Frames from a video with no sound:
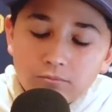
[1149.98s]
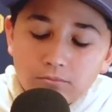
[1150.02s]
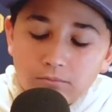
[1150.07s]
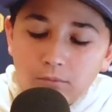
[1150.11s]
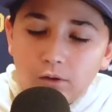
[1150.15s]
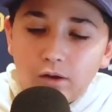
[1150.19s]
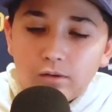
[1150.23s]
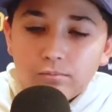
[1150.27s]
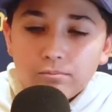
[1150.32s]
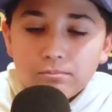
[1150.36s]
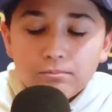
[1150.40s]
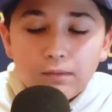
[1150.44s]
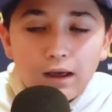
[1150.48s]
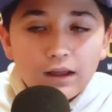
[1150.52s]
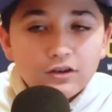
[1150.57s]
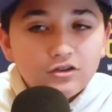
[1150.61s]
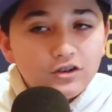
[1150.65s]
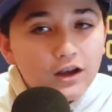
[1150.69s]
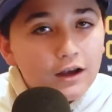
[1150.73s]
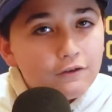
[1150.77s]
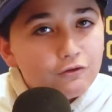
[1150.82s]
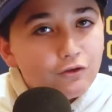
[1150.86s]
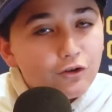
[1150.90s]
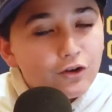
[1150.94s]
What my
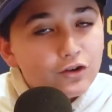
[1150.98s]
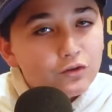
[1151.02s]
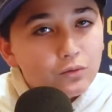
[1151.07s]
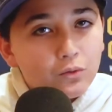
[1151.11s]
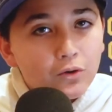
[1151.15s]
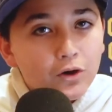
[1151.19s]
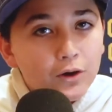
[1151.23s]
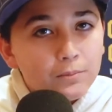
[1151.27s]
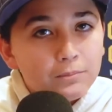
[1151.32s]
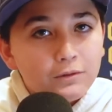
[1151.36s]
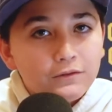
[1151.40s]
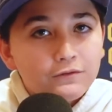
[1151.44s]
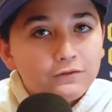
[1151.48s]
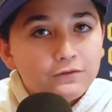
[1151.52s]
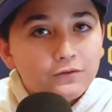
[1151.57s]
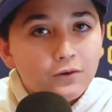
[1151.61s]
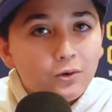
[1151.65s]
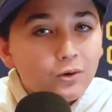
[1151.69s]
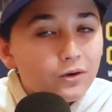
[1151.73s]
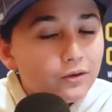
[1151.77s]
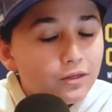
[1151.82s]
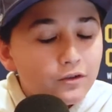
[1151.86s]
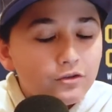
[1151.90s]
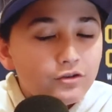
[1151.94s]
draft grades were
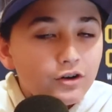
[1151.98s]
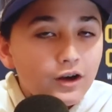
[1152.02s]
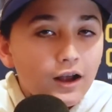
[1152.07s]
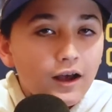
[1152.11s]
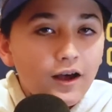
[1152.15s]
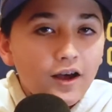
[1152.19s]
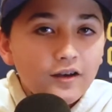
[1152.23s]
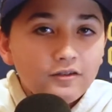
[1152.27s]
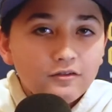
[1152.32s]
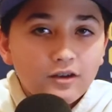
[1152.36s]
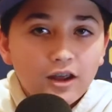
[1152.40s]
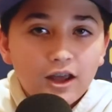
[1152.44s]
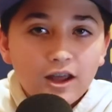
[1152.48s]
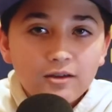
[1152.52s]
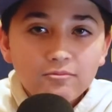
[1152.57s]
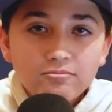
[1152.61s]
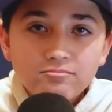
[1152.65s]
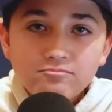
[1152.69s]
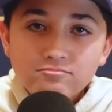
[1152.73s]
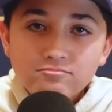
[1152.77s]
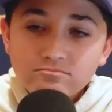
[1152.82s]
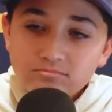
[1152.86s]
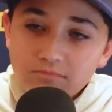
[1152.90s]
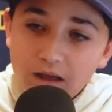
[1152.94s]
before the draft, and
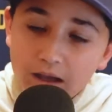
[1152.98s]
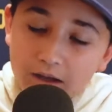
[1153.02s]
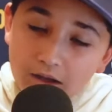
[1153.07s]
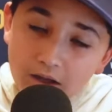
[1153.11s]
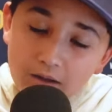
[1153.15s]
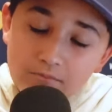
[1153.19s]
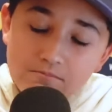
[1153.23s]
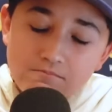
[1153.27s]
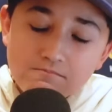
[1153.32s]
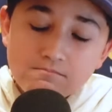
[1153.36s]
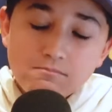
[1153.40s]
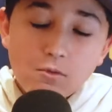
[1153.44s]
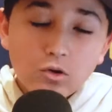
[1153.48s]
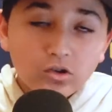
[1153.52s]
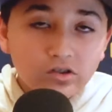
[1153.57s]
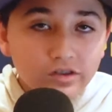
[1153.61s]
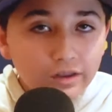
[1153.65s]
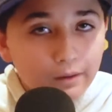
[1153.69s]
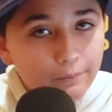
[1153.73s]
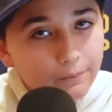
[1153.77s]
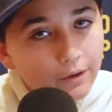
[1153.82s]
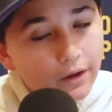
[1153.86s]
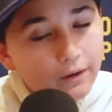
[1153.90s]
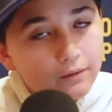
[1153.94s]
I got most of
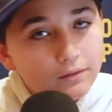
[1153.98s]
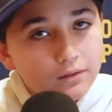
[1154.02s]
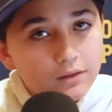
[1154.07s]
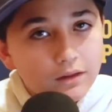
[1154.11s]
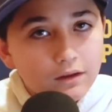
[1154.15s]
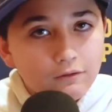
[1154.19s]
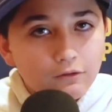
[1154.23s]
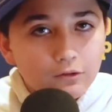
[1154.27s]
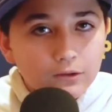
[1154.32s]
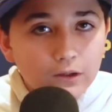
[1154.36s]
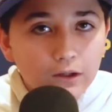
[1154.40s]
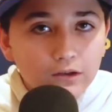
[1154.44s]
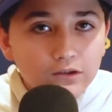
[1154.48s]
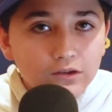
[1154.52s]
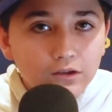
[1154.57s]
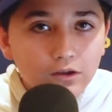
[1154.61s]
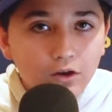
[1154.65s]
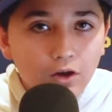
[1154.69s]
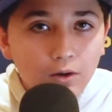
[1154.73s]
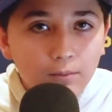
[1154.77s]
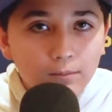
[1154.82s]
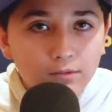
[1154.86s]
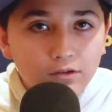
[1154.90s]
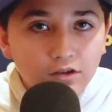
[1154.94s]
them right. Leave your thoughts in the
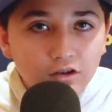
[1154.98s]
comment